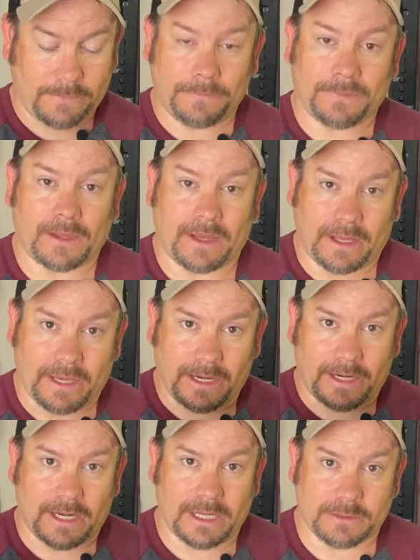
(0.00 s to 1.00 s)
Again,
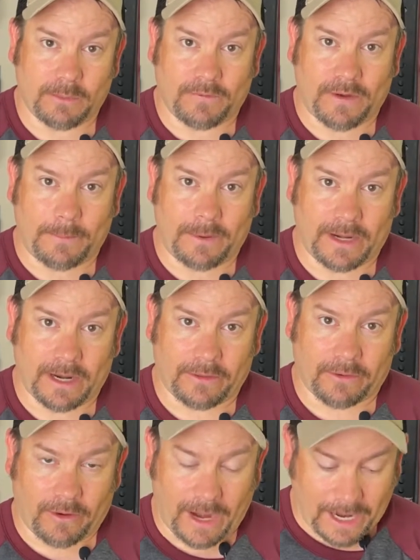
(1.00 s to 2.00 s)
it does move up and down
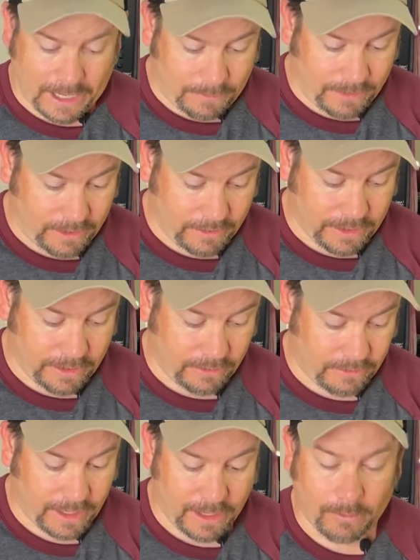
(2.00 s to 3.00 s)
the rack, but you can
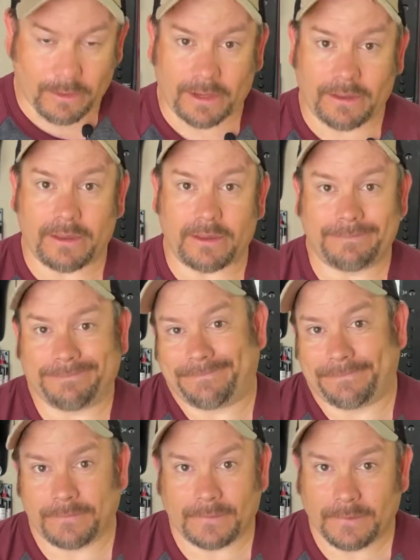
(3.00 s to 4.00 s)
do that with
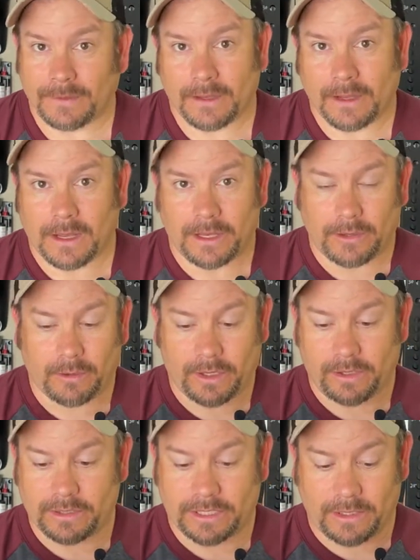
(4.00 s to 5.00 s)
a
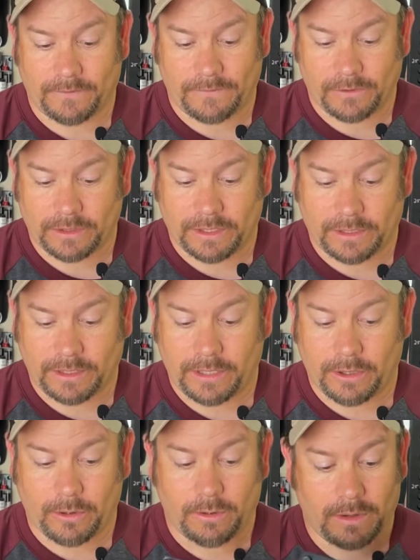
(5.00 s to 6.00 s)
do-it-yourself version
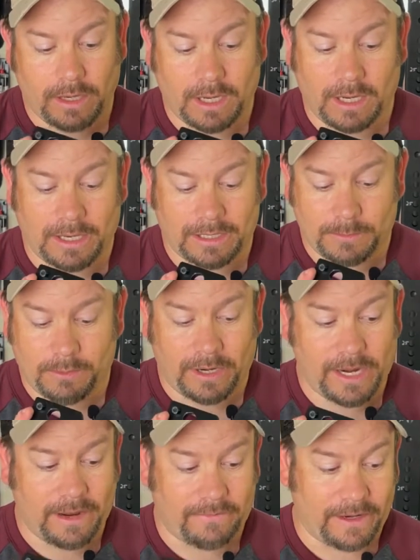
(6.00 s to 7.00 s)
too. It's
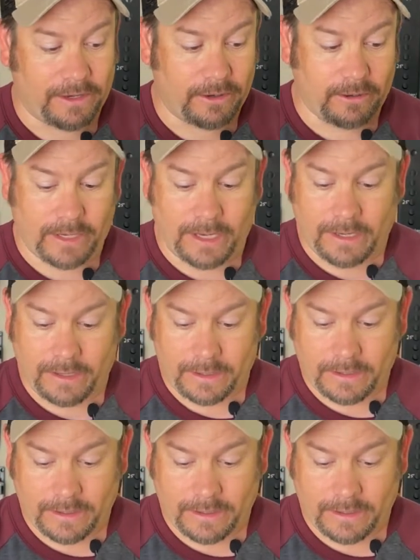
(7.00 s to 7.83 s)
pretty heavy duty.